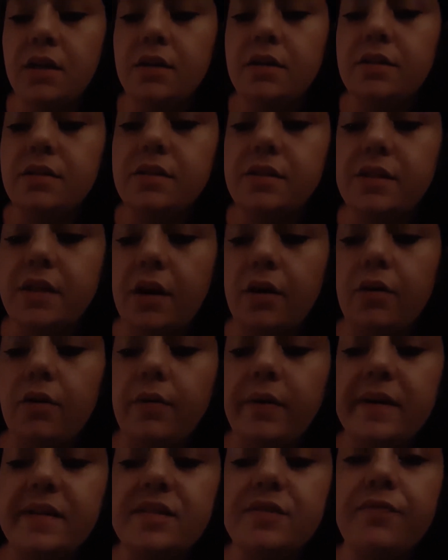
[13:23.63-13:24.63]

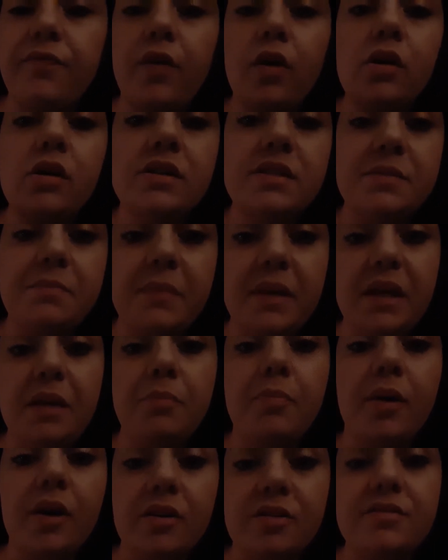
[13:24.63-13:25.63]
So as far as me
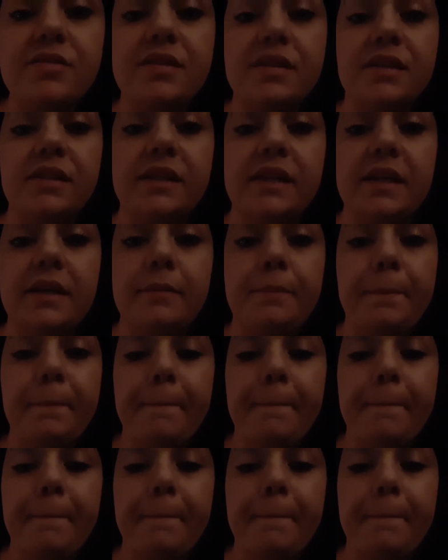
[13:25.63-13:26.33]
personally,